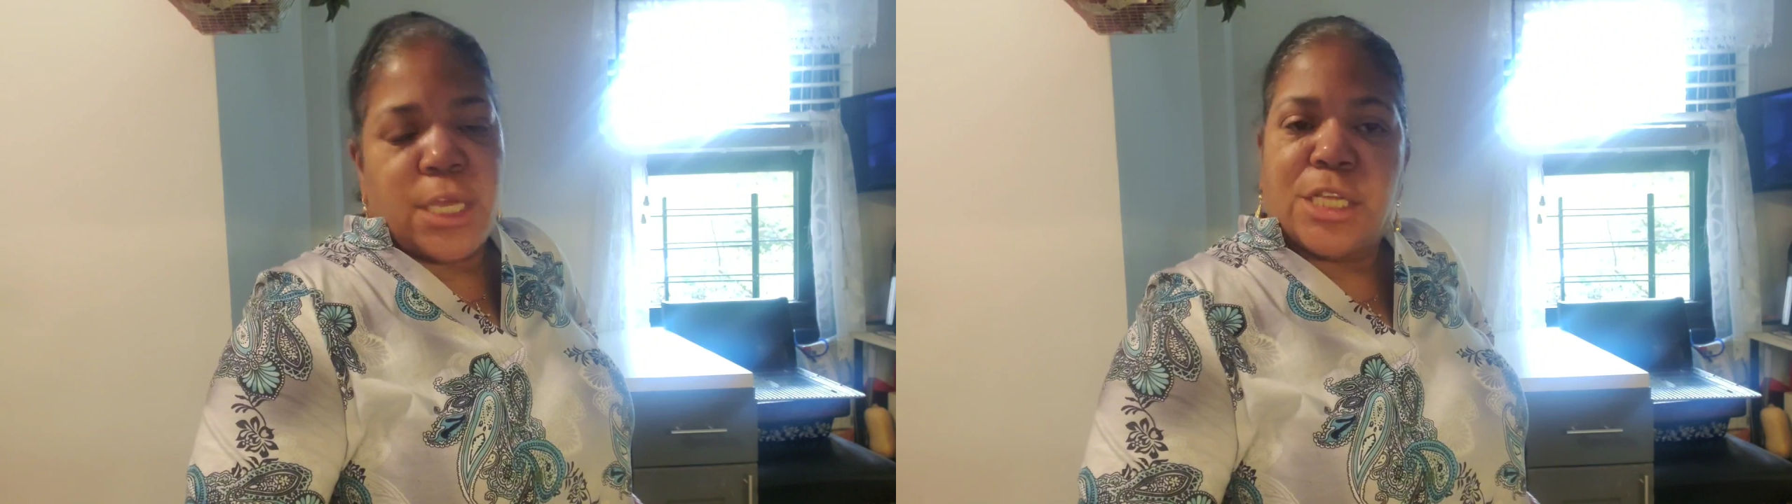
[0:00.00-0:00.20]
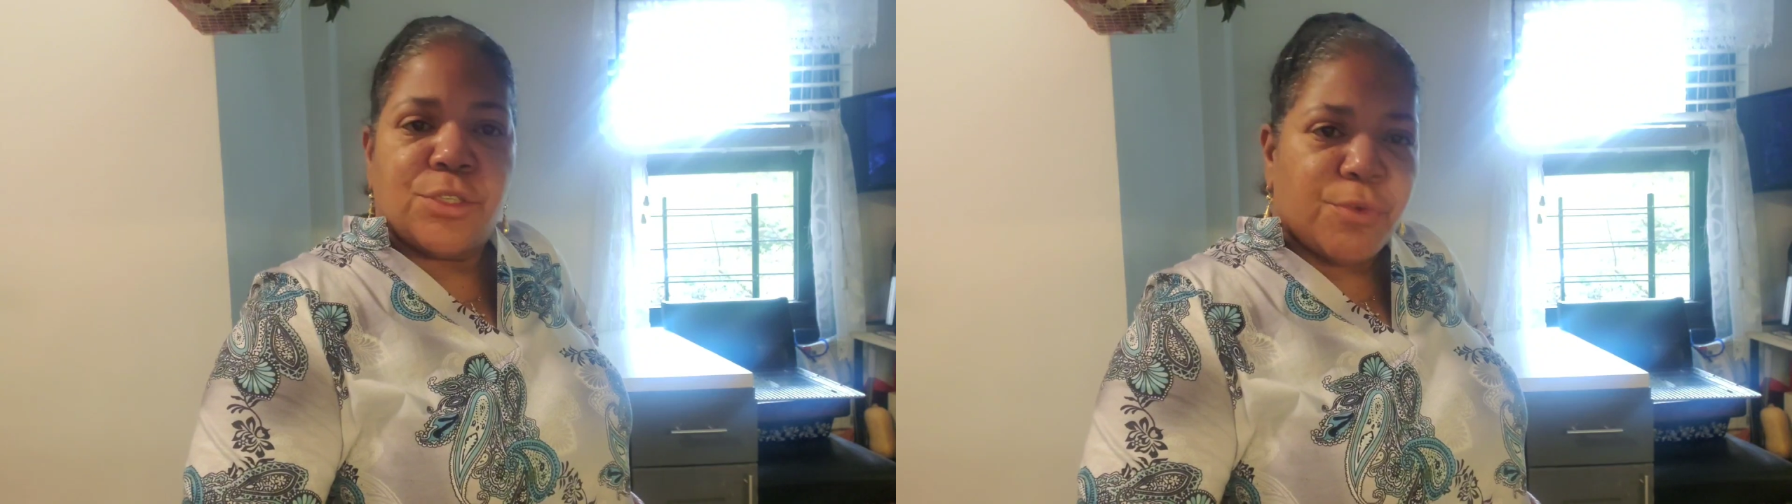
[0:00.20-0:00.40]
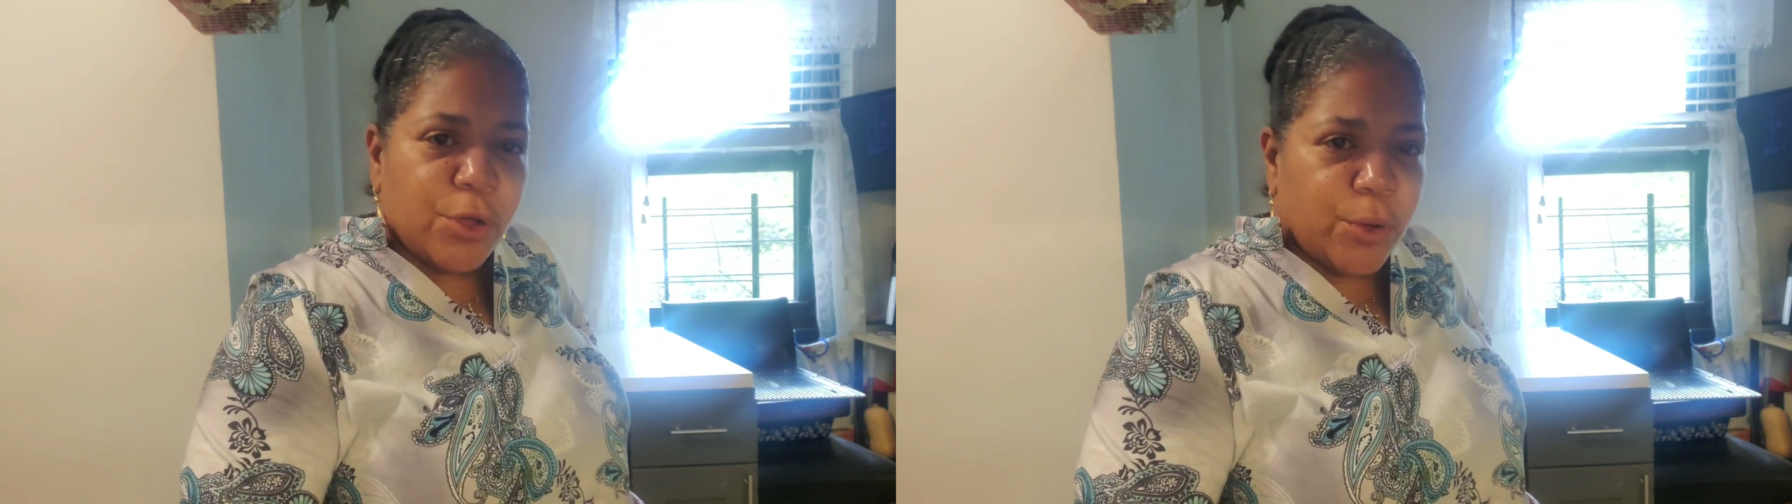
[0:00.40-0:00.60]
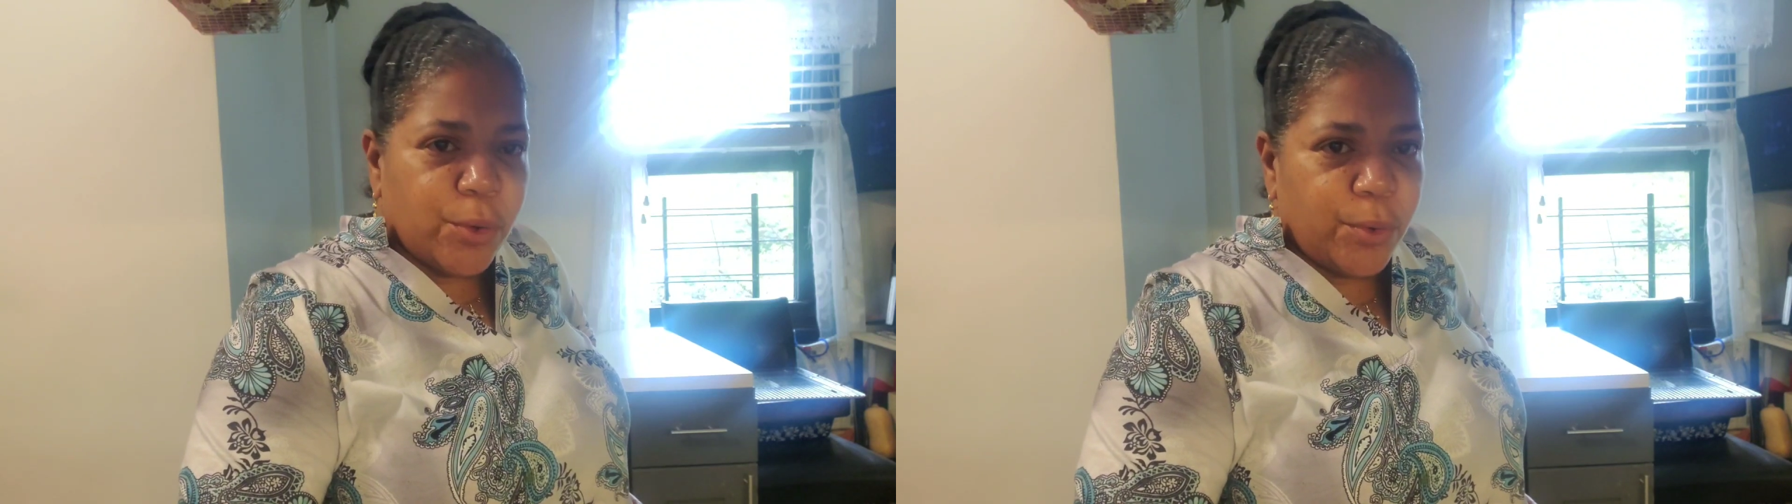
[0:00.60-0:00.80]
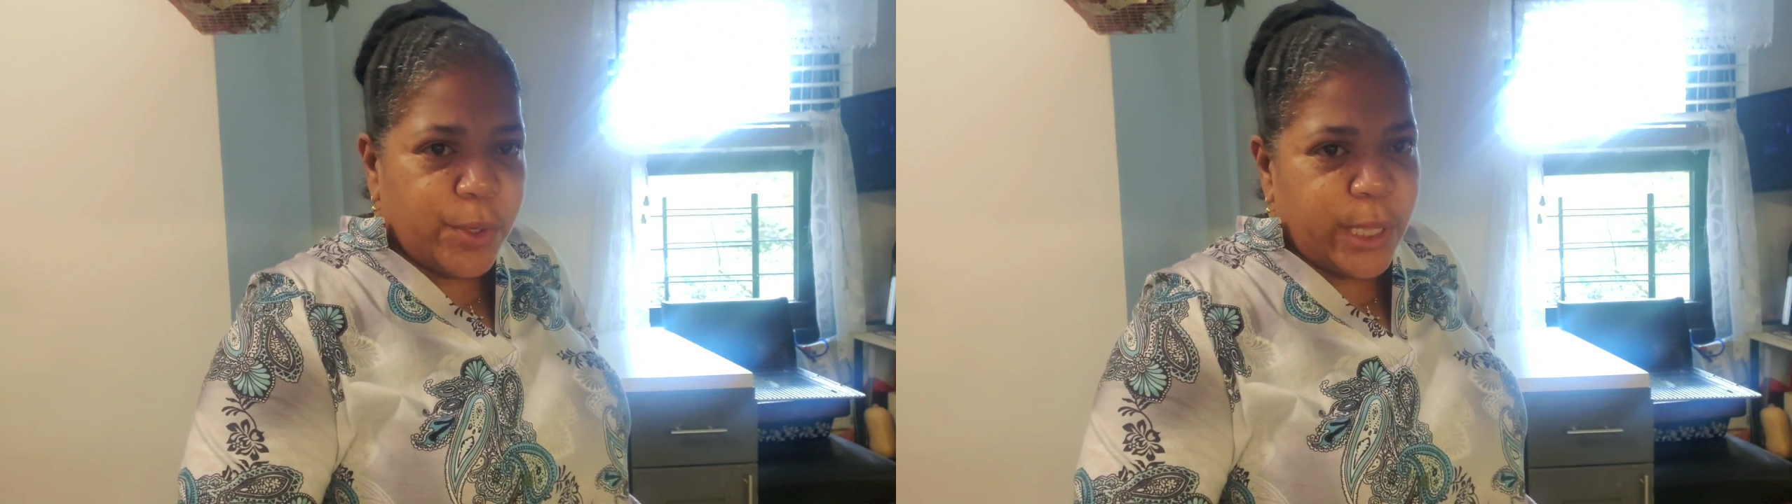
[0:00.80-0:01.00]

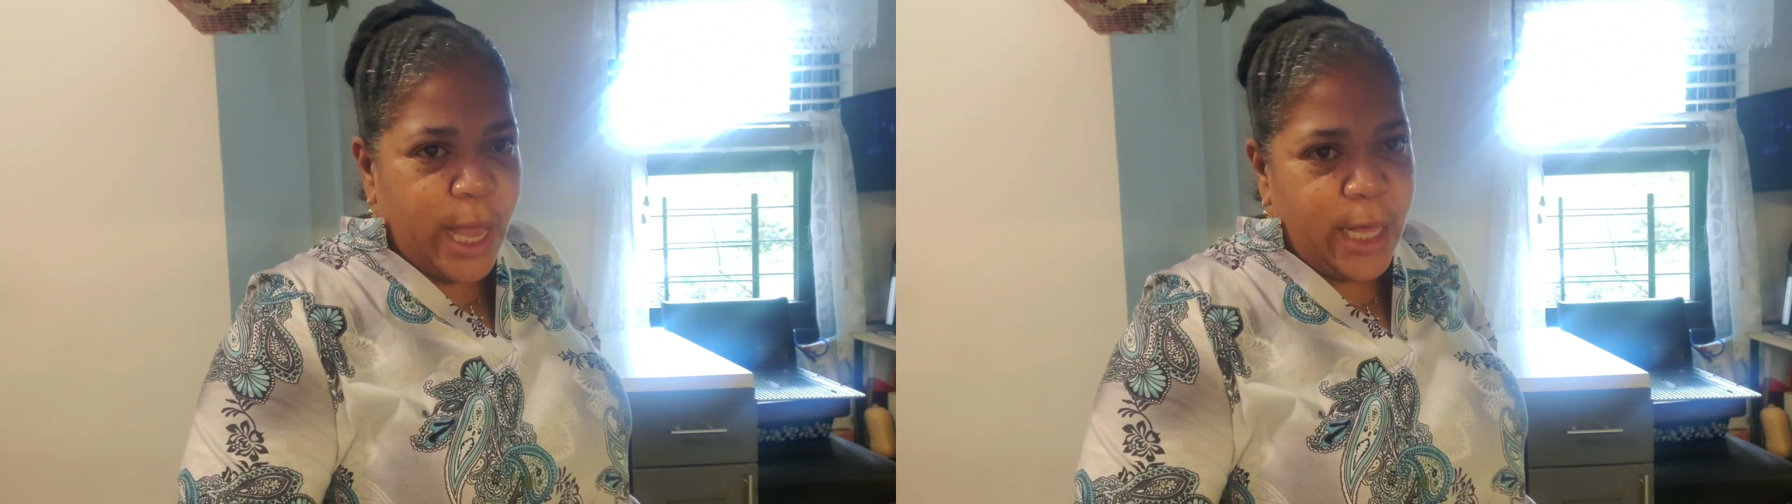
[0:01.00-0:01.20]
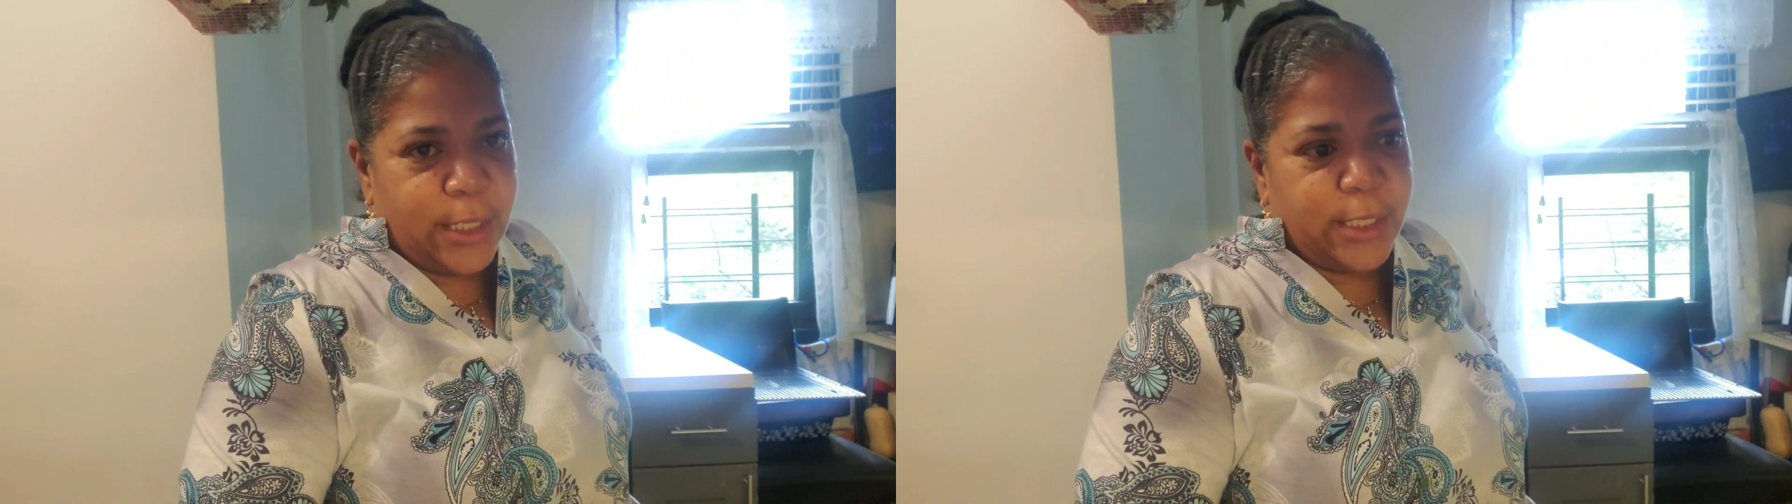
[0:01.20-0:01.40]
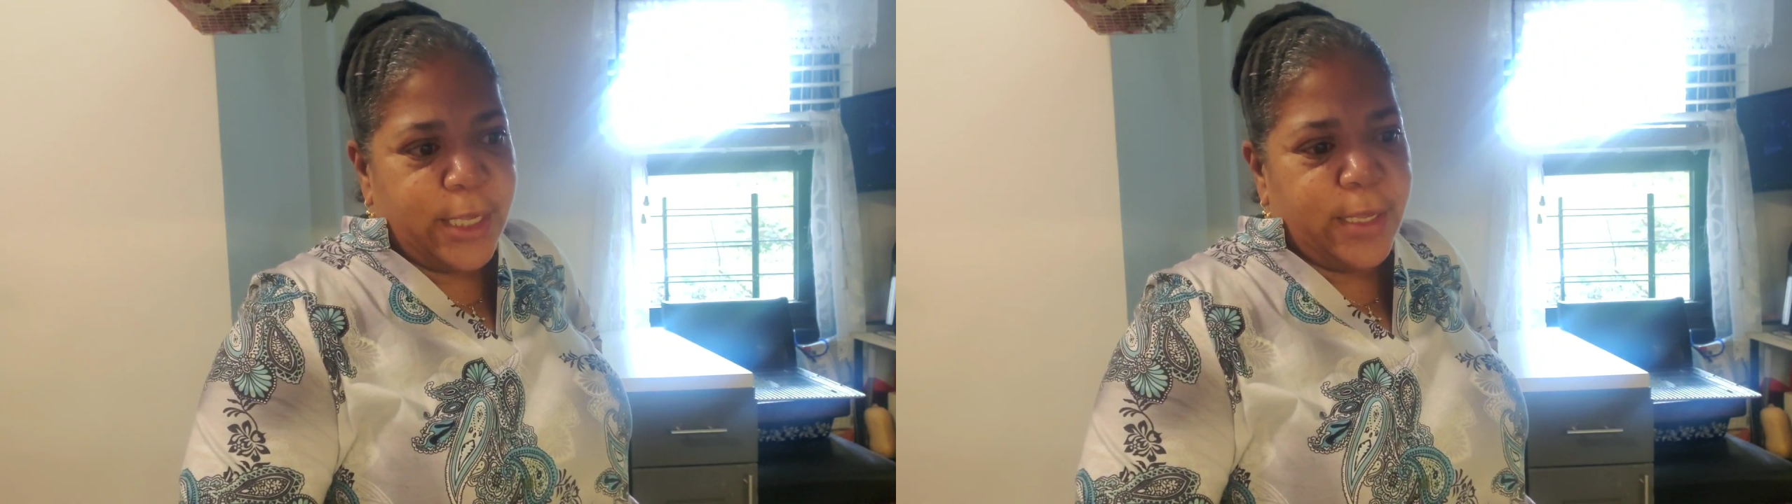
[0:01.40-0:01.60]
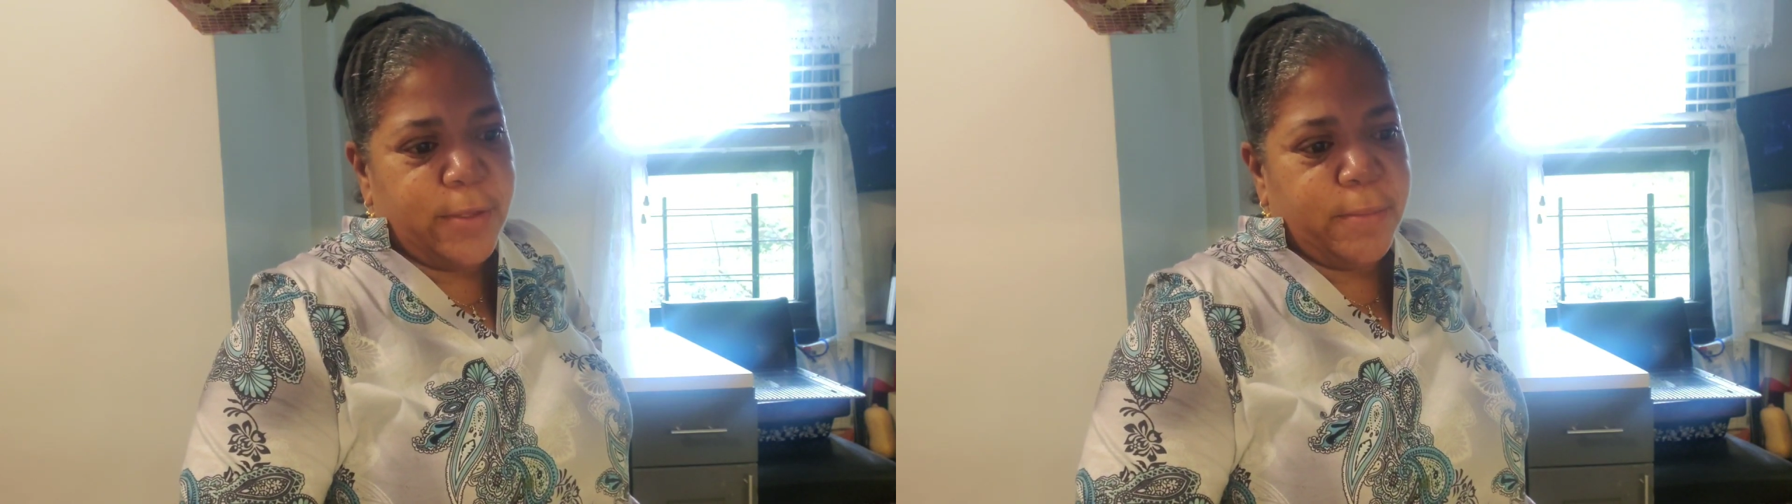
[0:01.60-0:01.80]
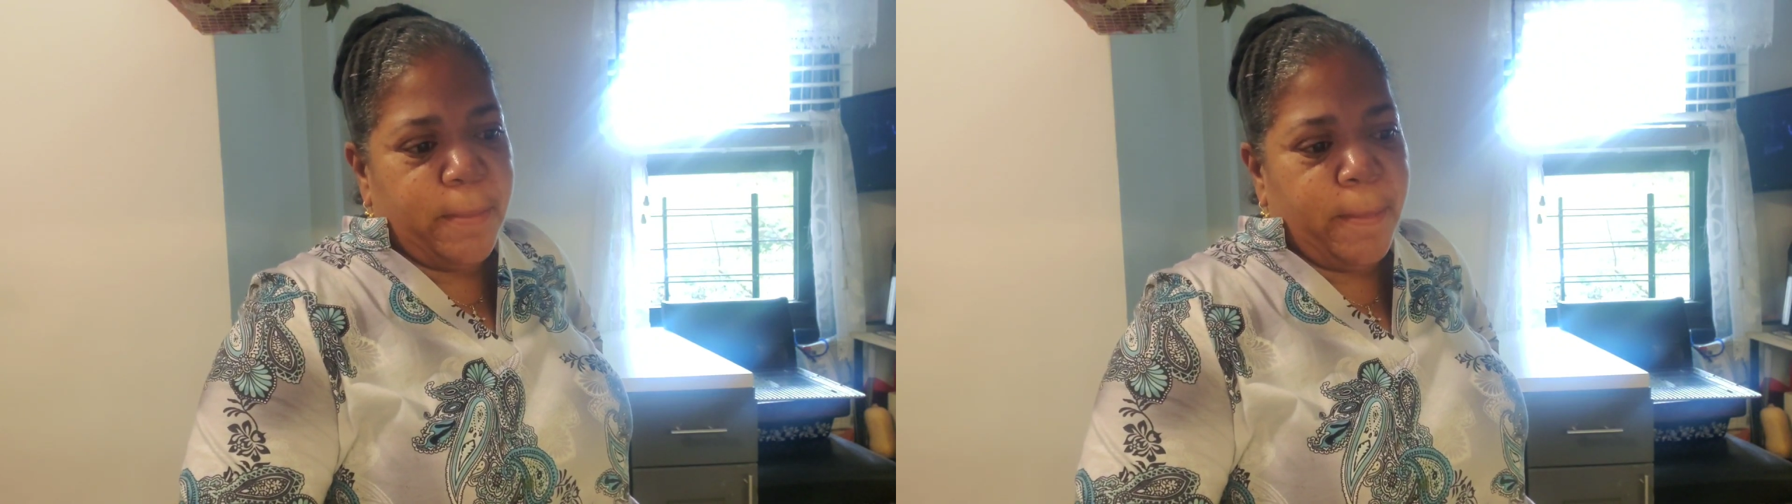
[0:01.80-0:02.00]
Israel on their holiday.